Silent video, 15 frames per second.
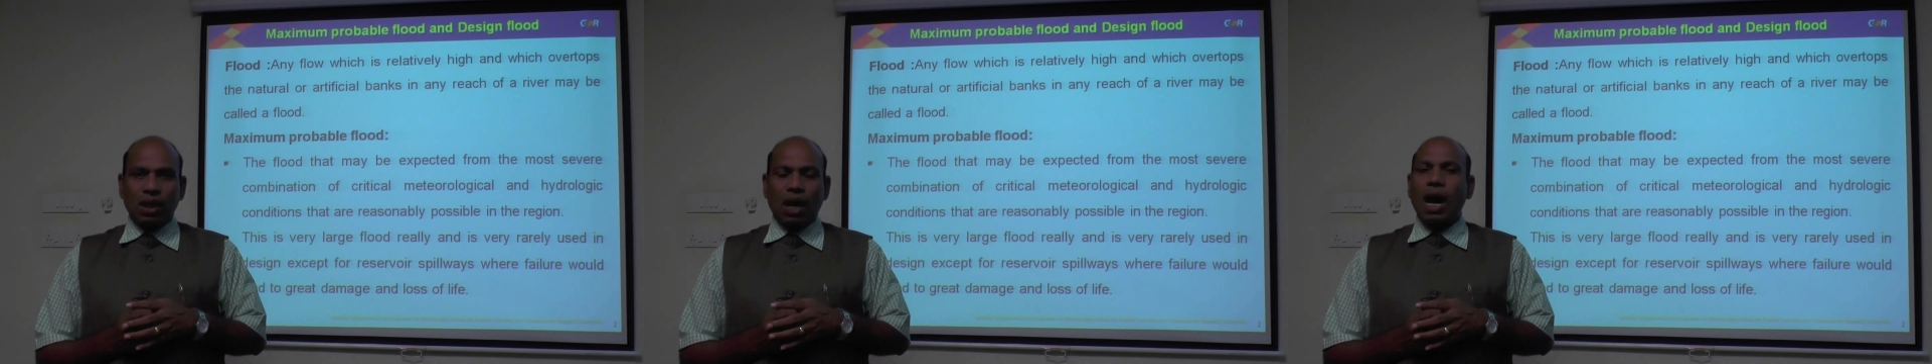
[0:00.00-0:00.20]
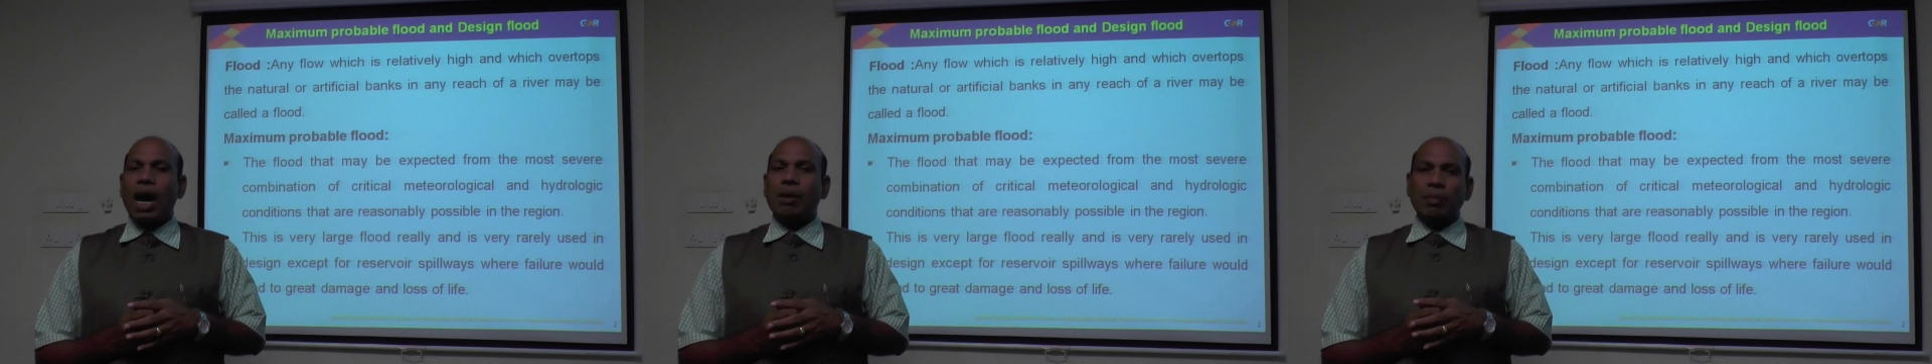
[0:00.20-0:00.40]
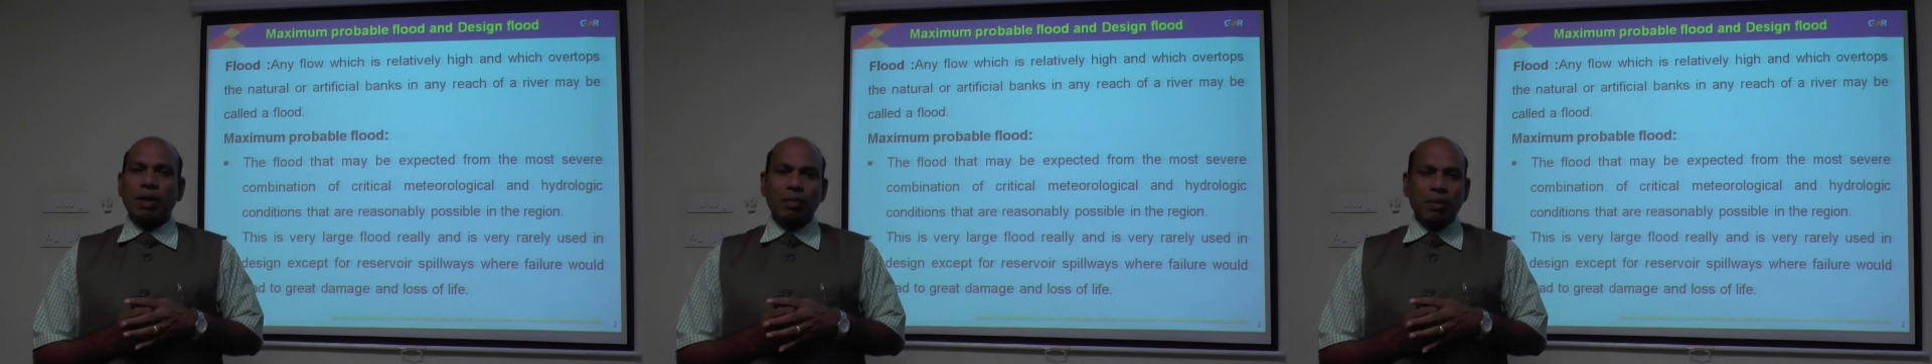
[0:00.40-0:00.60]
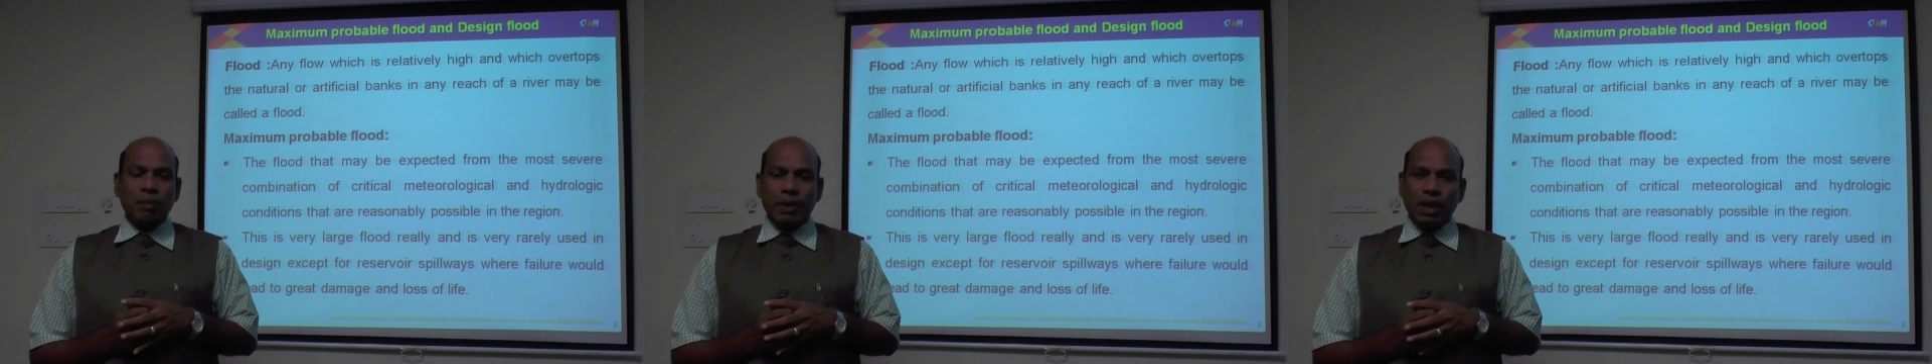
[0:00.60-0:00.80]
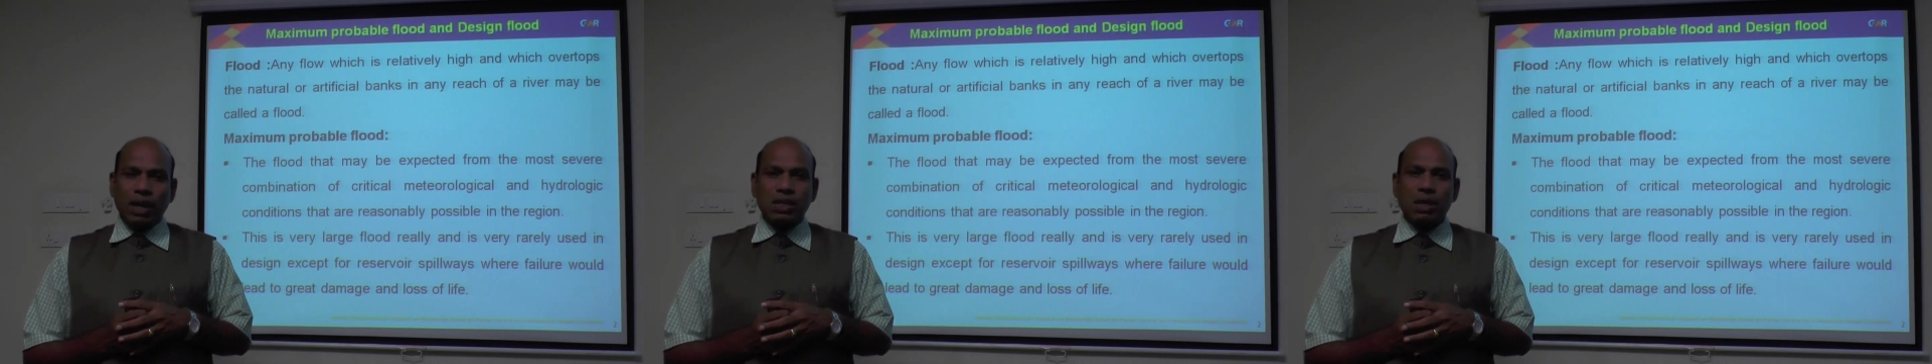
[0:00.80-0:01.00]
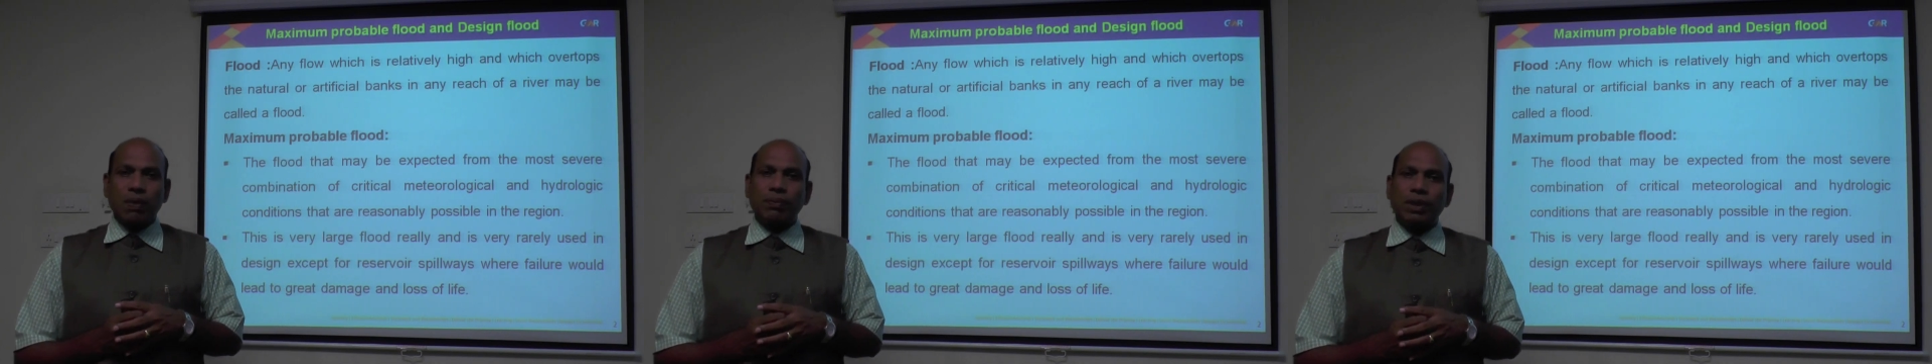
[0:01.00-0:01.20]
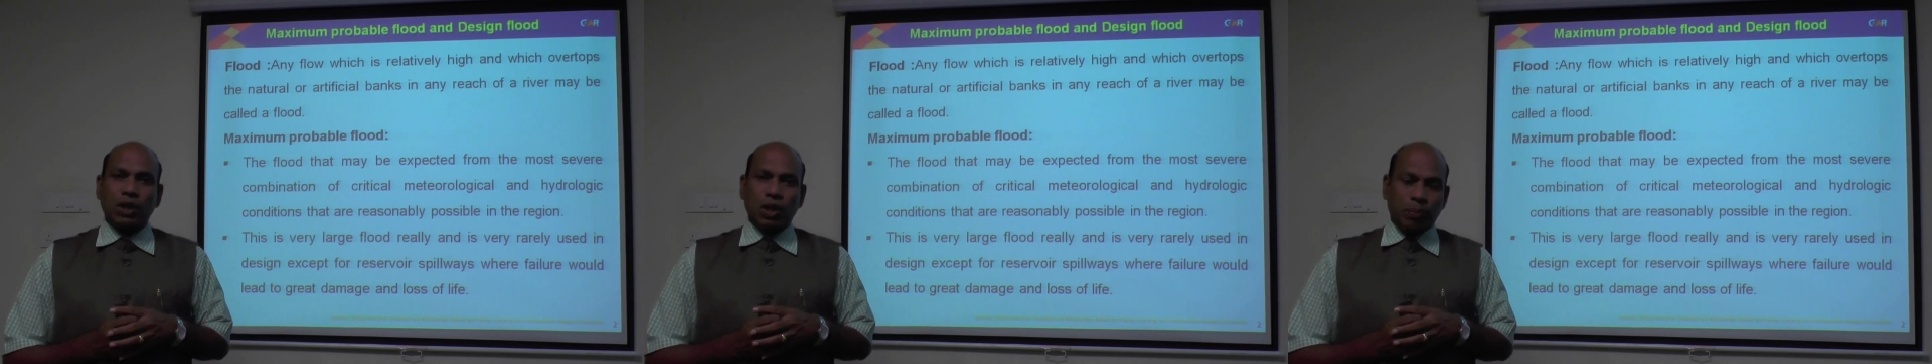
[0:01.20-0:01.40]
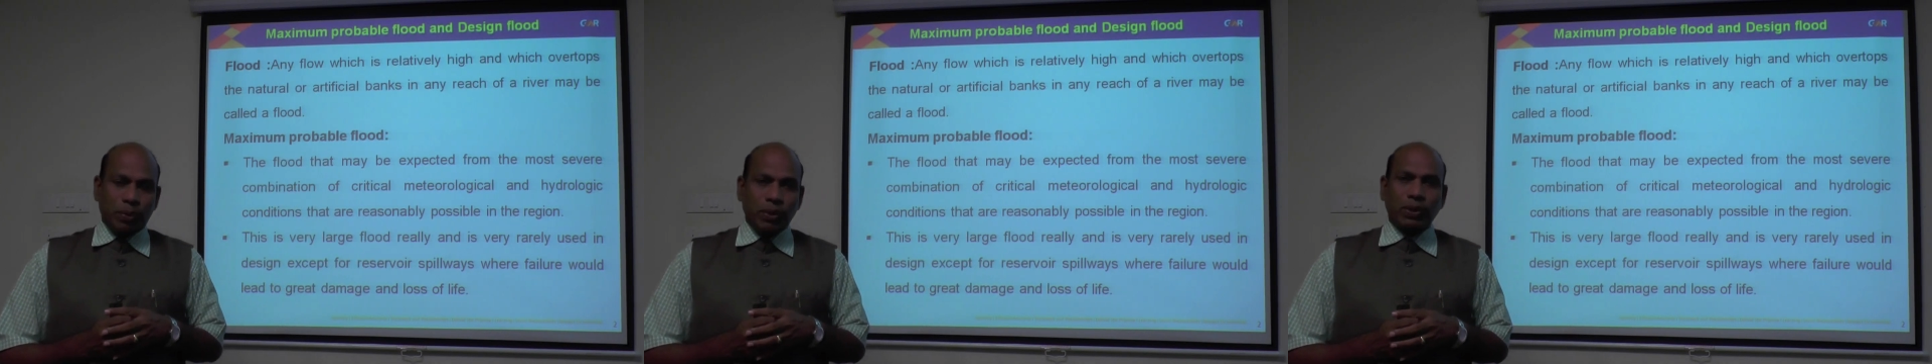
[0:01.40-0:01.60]
or maybe because of the
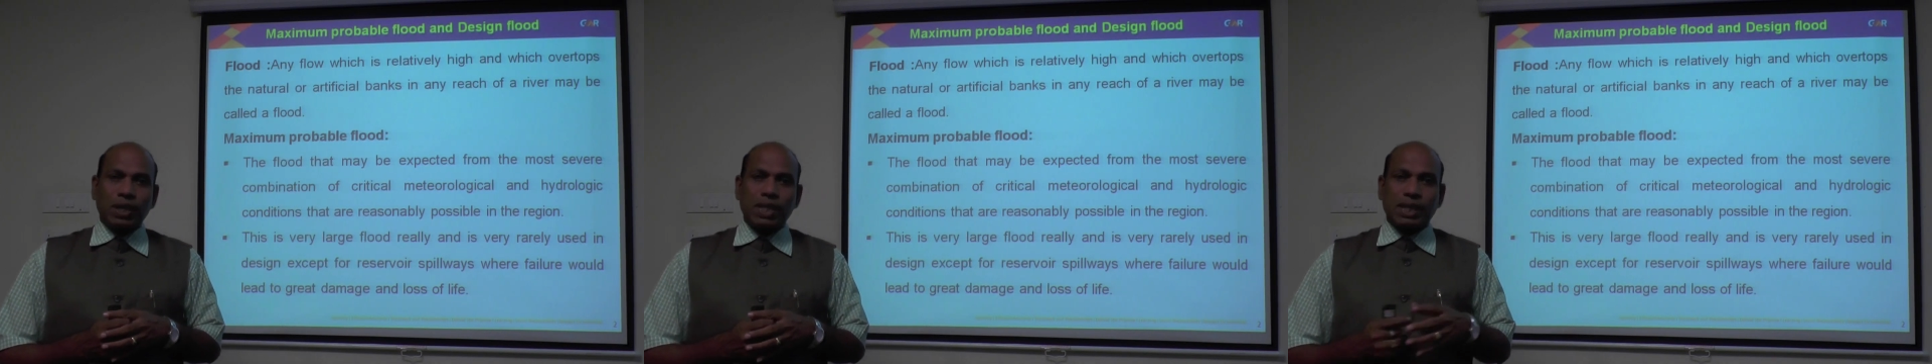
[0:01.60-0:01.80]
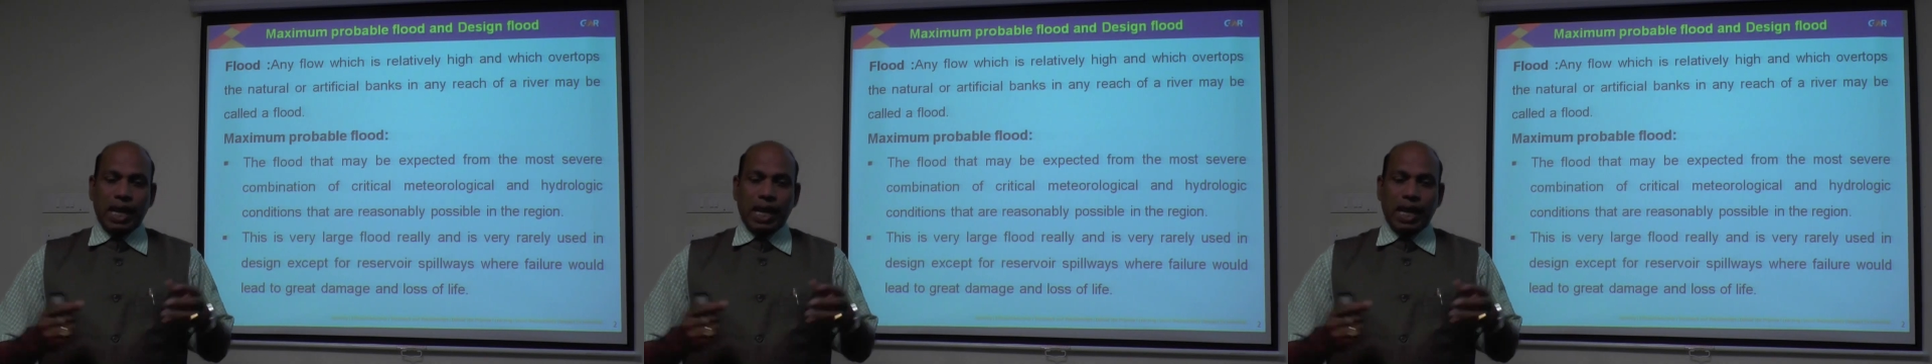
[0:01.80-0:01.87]
tributaries